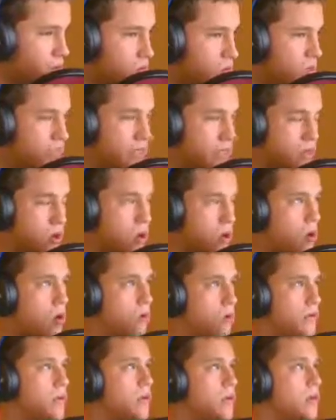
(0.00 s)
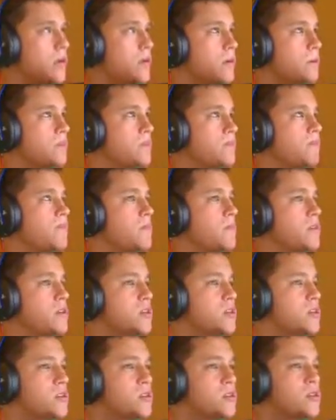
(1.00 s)
what is it called?
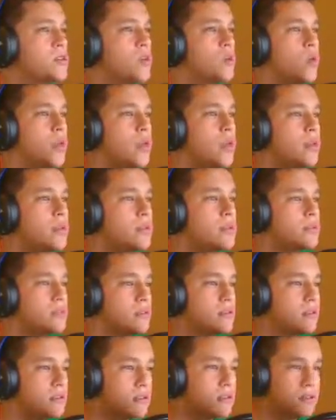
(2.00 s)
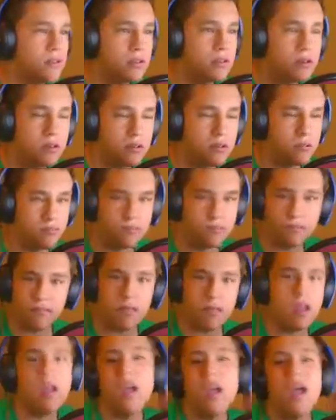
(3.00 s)
Squiddies, or
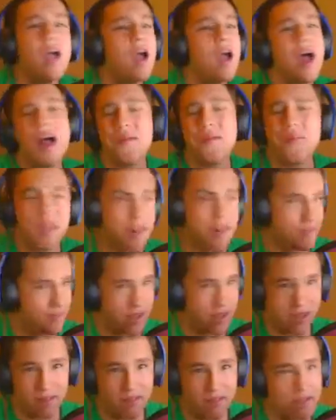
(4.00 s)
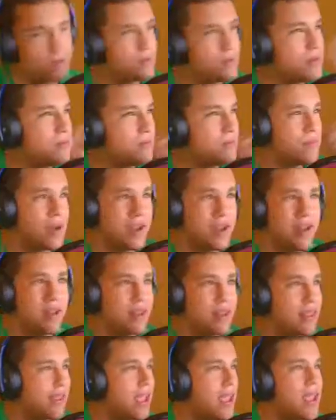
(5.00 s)
I'm not a fan of it, but
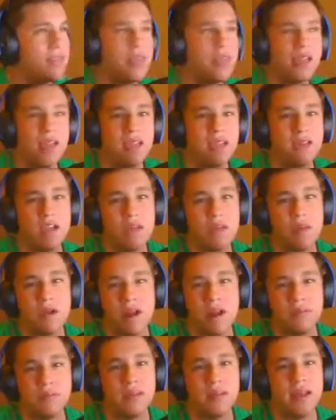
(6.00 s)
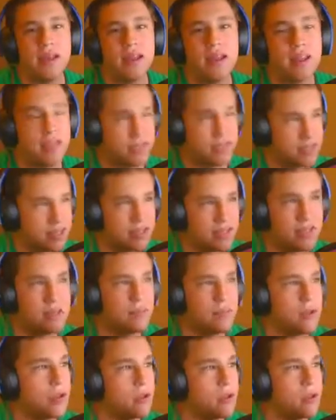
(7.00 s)
that game came out. I played it. I see the
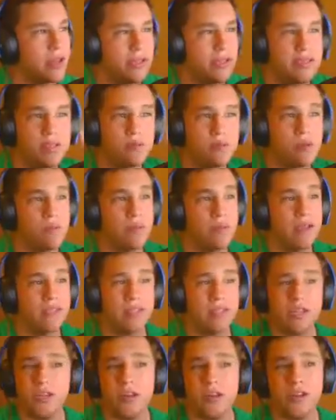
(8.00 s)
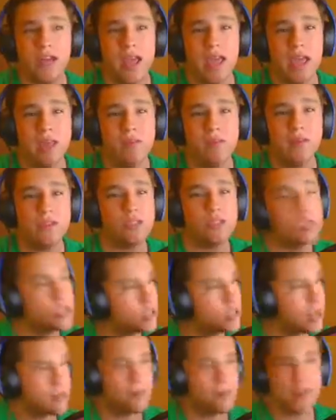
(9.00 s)
appeal. I see what makes it a good game. It's
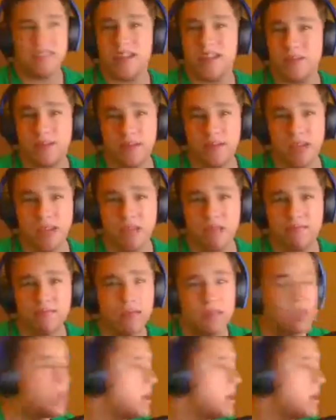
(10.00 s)
just not my type of game.